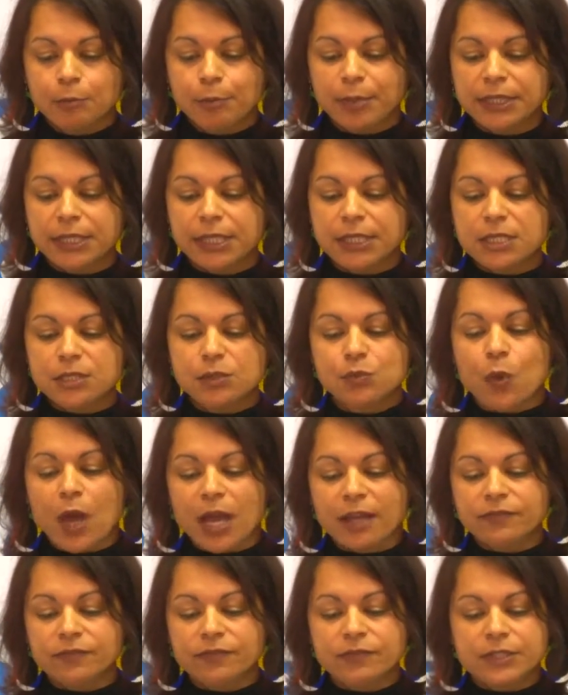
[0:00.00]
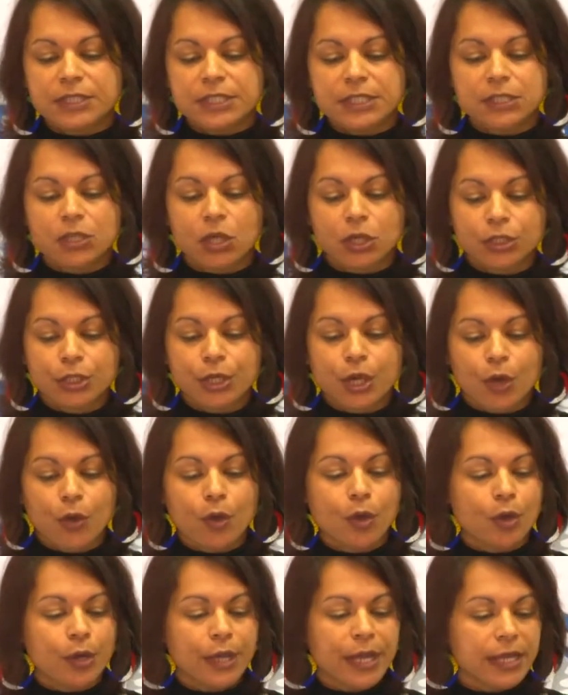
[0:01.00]
but that his wife did not
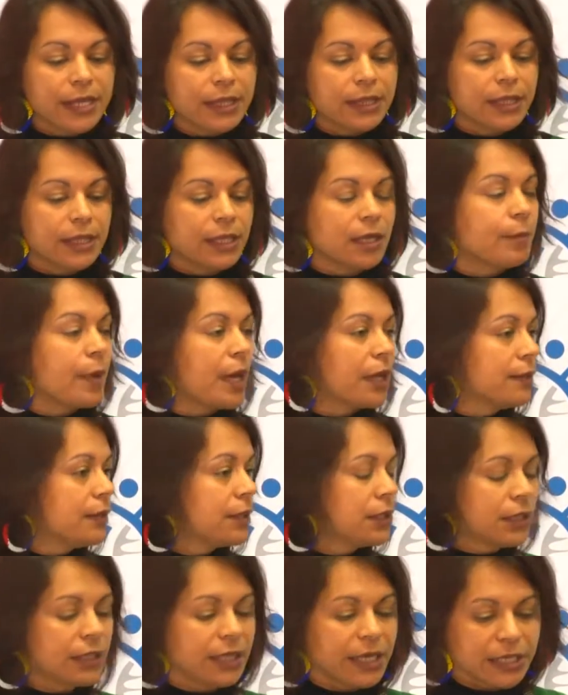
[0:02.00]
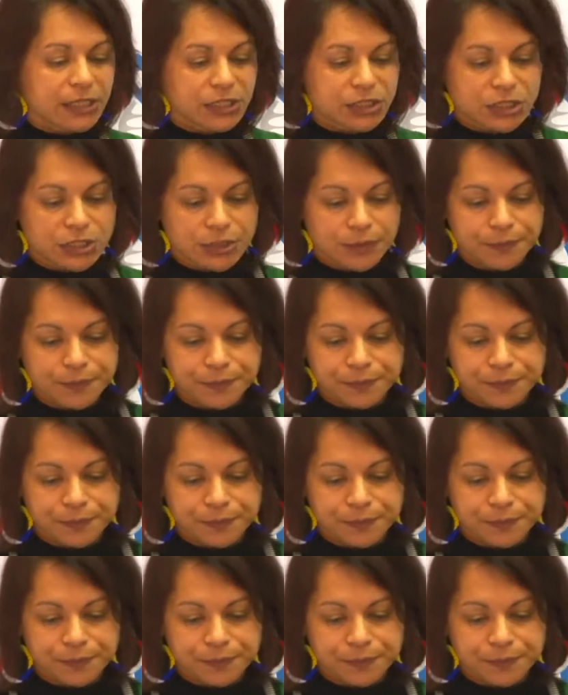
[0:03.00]
know anything about the connection.